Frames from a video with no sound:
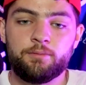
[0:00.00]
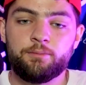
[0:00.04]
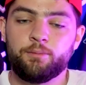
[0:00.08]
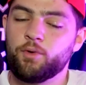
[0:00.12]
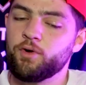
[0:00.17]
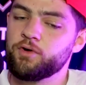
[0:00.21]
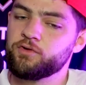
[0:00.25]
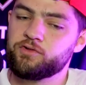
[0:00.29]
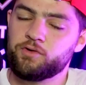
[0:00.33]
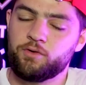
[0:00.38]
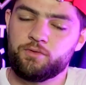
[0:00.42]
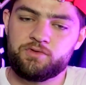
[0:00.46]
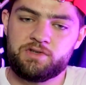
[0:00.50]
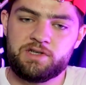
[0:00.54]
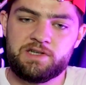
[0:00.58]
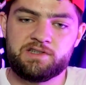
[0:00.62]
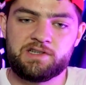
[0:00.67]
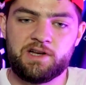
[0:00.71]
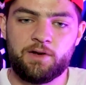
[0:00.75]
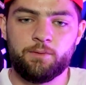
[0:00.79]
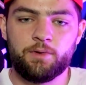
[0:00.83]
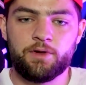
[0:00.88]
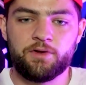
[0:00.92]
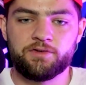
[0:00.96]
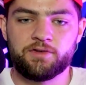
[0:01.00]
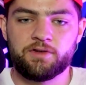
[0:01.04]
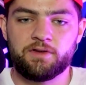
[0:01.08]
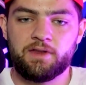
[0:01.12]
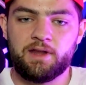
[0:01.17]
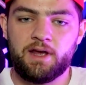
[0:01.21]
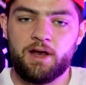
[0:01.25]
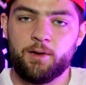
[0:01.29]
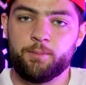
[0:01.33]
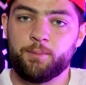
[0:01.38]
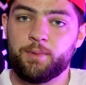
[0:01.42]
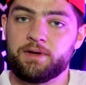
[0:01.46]
more so DJ Wilson
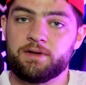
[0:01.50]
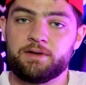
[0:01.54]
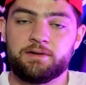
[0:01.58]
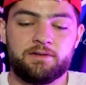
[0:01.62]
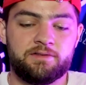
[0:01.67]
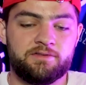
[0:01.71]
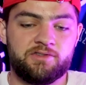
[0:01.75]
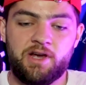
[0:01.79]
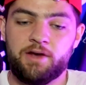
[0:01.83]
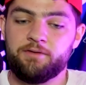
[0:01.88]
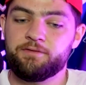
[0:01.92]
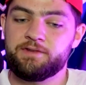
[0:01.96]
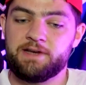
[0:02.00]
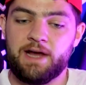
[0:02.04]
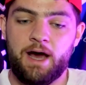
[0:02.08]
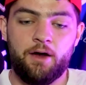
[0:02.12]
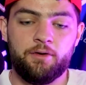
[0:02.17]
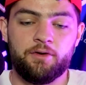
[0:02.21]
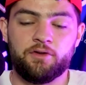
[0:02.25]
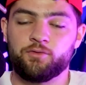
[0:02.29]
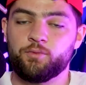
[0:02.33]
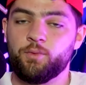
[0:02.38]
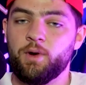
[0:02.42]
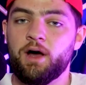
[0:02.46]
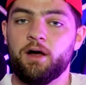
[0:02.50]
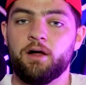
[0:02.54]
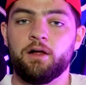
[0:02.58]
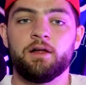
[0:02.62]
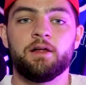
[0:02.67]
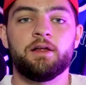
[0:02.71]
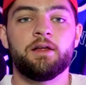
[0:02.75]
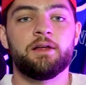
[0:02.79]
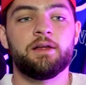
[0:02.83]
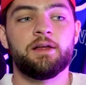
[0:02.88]
there, but Jeff Down as well.